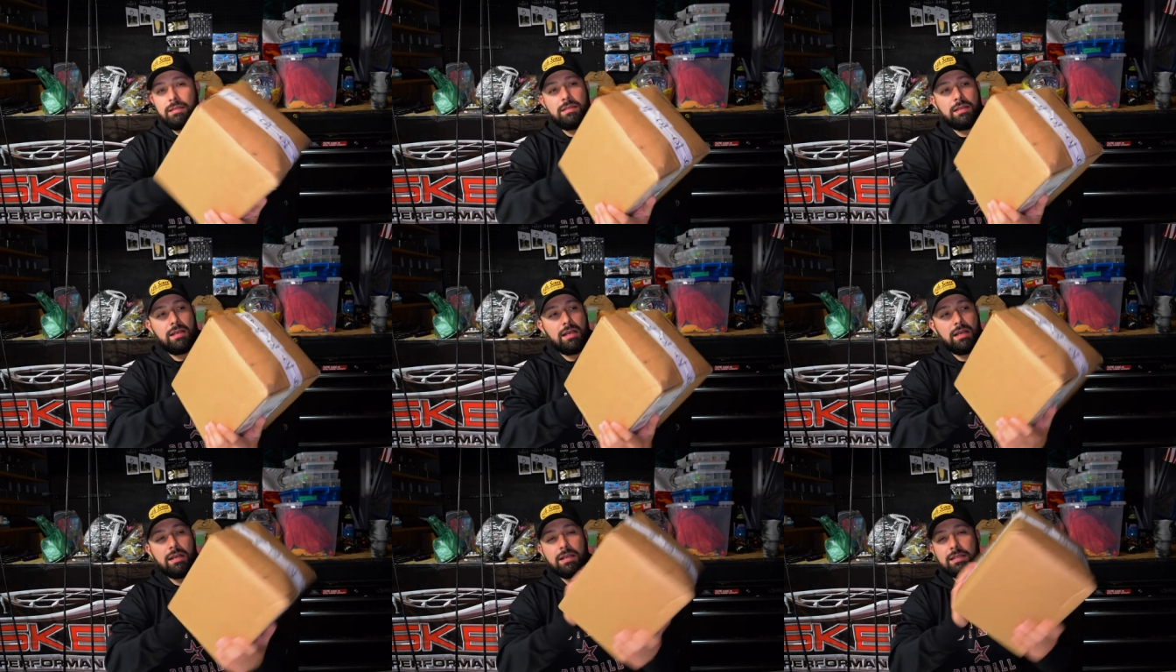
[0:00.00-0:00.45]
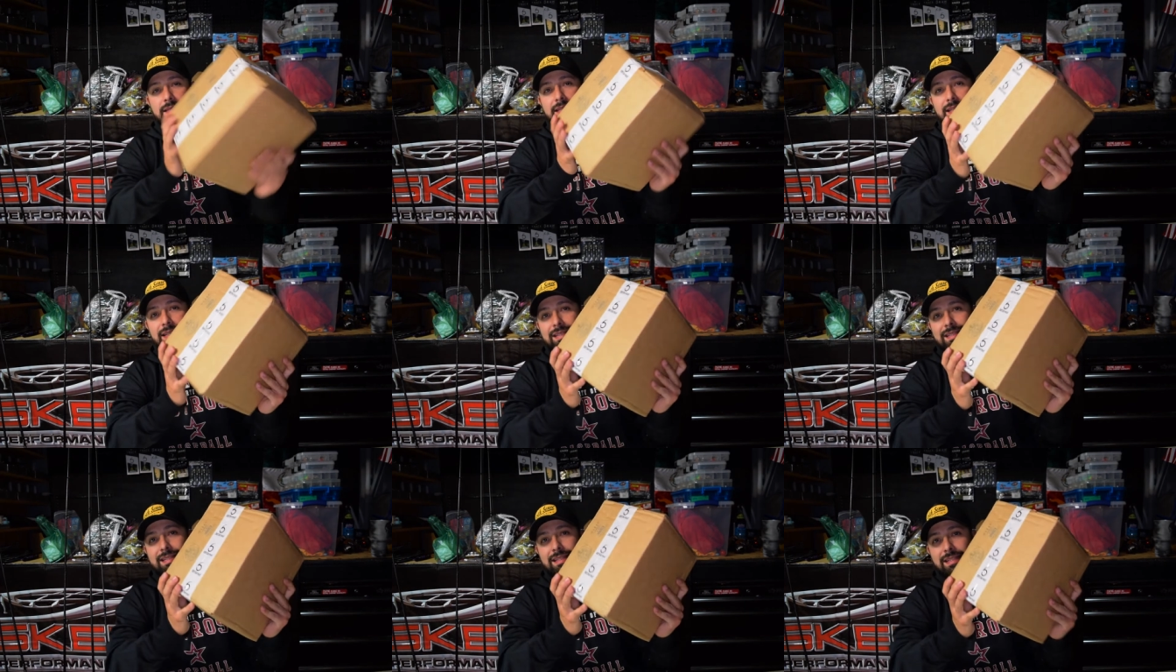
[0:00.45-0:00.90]
uh,
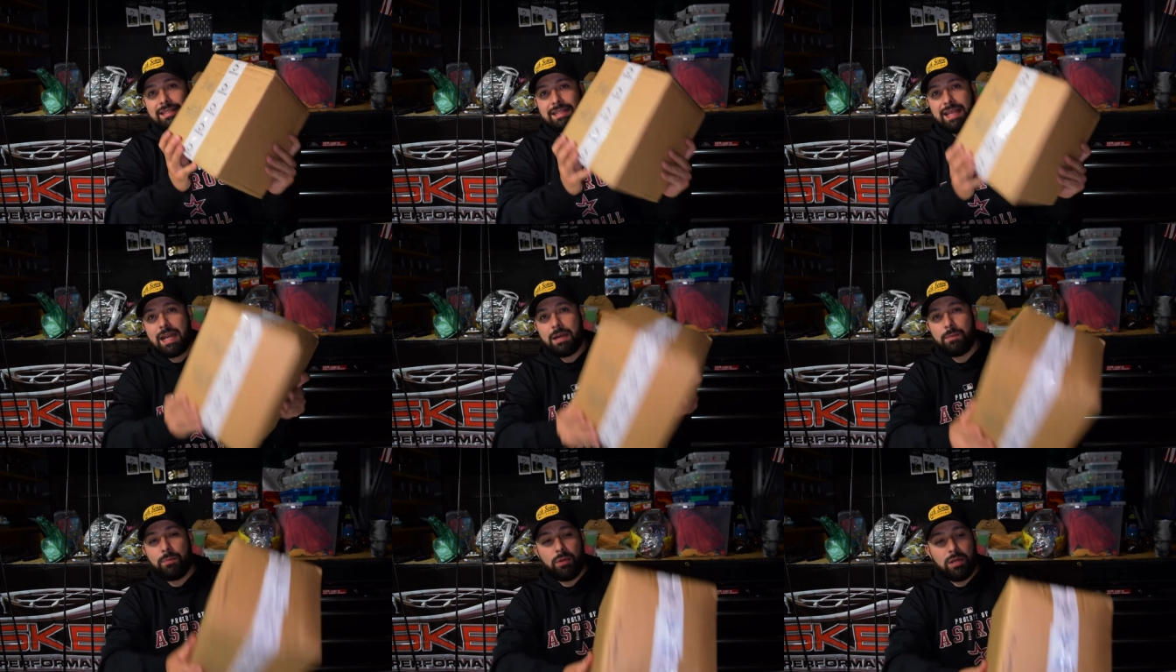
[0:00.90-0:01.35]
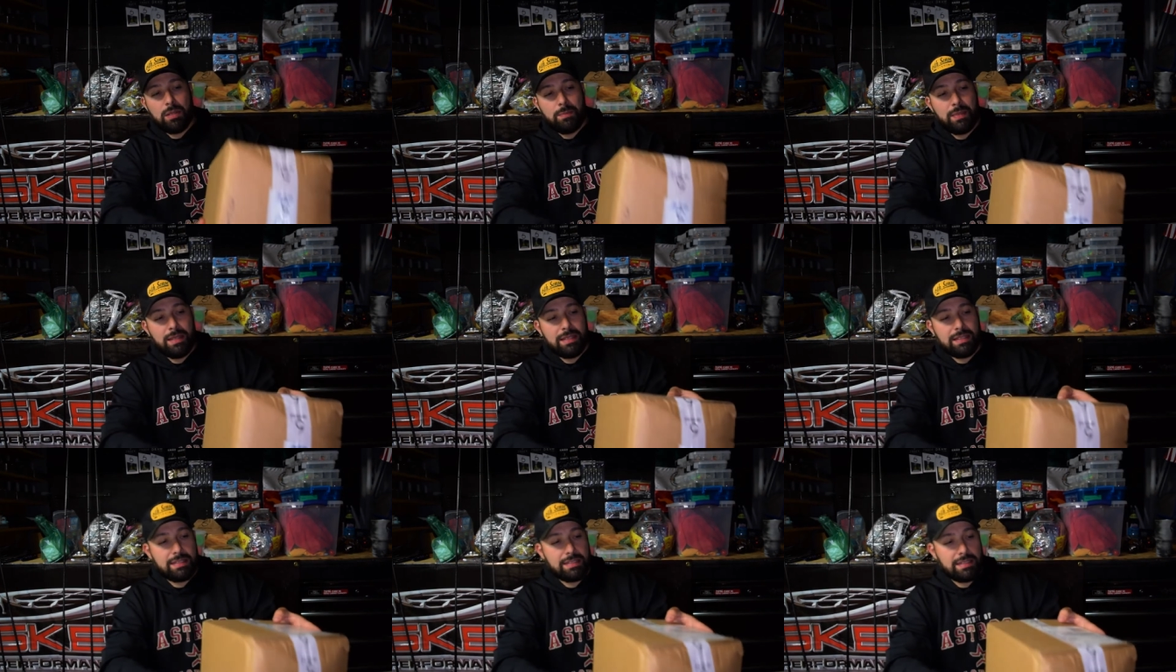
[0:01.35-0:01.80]
6th Sense had a pretty
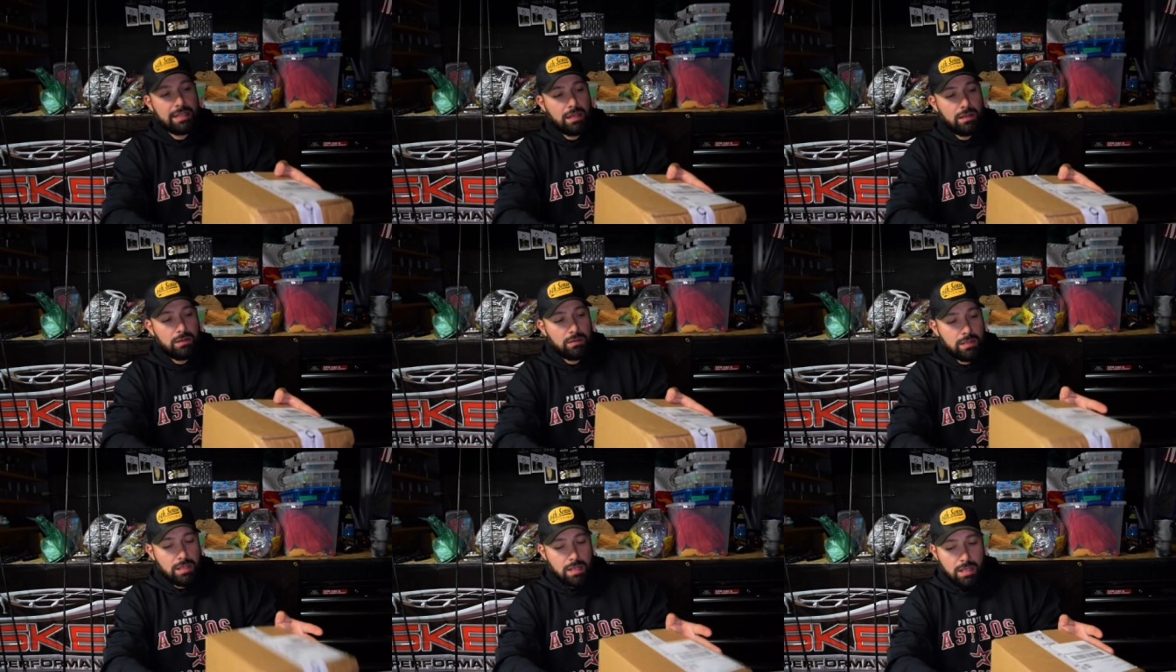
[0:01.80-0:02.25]
big sale